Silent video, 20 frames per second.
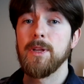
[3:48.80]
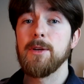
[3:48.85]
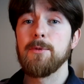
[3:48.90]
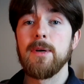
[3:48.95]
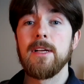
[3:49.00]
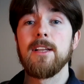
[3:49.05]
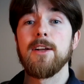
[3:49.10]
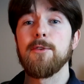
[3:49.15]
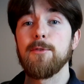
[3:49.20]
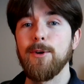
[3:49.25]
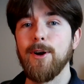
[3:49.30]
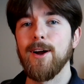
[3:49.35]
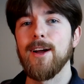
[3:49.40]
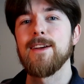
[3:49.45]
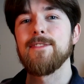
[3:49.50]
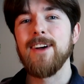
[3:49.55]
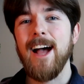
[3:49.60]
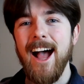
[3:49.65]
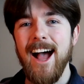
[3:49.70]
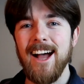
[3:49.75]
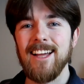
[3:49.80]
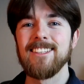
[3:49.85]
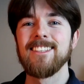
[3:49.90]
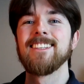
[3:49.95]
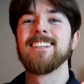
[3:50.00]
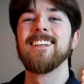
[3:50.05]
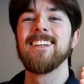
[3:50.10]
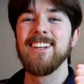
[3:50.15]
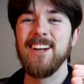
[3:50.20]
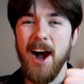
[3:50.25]
we will arrive
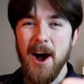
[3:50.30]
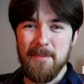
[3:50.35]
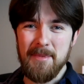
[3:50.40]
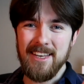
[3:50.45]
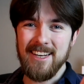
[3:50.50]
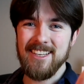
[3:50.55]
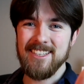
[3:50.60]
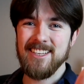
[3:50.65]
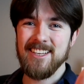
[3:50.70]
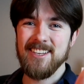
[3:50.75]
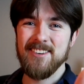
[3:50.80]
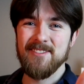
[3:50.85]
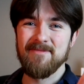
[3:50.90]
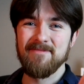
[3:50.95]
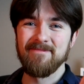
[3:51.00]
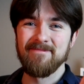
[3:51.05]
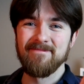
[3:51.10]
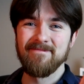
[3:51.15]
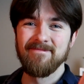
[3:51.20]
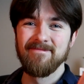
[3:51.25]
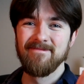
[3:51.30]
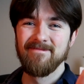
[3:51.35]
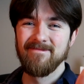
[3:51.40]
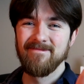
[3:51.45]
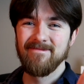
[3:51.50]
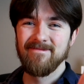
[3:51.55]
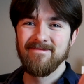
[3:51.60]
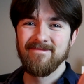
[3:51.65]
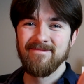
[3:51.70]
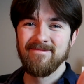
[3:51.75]
at communism.
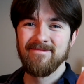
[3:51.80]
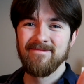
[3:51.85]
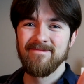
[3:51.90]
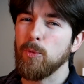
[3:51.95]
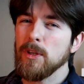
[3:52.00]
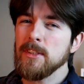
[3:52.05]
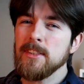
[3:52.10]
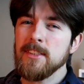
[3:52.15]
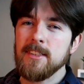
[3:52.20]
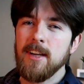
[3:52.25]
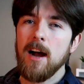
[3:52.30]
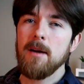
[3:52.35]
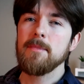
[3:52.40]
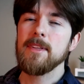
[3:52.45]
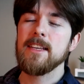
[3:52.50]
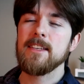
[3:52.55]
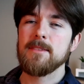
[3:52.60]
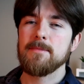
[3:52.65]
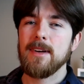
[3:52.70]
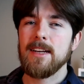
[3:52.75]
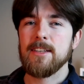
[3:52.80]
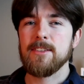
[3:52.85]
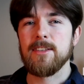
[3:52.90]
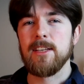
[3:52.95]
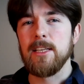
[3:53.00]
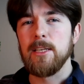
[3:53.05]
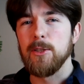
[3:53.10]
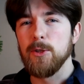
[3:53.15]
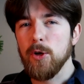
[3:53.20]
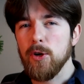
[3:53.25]
But what does communism
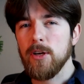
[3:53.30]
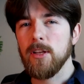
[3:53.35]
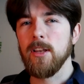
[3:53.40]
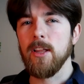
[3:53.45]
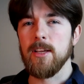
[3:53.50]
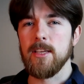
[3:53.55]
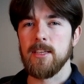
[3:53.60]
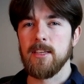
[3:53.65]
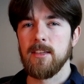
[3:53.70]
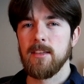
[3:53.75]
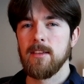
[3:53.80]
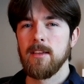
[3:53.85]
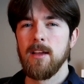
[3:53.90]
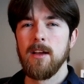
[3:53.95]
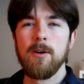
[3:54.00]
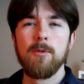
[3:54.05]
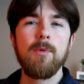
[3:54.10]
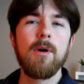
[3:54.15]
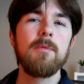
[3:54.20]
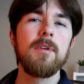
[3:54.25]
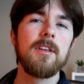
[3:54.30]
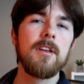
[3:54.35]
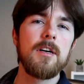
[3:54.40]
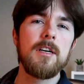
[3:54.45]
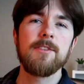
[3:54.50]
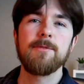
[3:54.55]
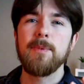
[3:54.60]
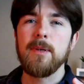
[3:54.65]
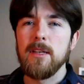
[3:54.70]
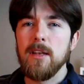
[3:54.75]
actually look like? What will
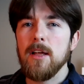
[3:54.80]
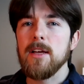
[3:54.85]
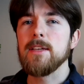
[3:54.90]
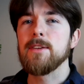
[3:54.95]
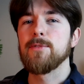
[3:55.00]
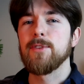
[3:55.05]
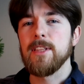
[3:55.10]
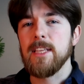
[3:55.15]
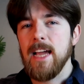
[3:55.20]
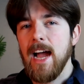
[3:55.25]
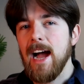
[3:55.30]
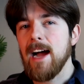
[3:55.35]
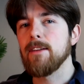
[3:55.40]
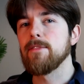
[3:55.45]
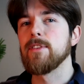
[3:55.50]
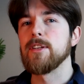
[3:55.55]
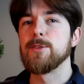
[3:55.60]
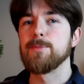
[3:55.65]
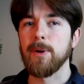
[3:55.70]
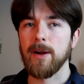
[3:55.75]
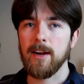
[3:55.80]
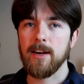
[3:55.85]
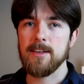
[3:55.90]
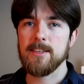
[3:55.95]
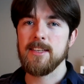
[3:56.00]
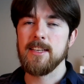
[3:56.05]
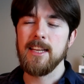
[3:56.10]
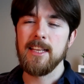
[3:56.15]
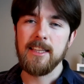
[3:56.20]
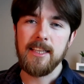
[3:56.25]
life be like for the average
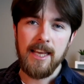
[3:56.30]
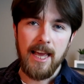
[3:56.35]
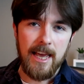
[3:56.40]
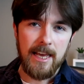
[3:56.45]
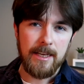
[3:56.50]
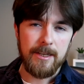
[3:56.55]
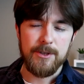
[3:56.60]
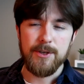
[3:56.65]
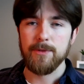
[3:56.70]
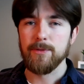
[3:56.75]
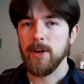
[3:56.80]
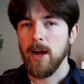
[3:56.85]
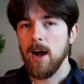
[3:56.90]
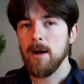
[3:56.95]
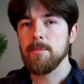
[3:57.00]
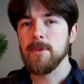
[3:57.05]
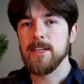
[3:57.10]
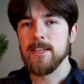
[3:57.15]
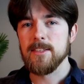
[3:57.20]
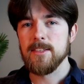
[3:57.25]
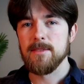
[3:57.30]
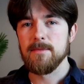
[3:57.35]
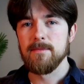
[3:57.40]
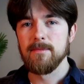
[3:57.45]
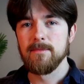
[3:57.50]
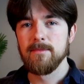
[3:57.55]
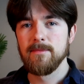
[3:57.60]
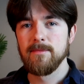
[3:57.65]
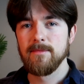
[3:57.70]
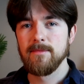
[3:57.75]
person in the age of
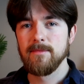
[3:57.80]
communism?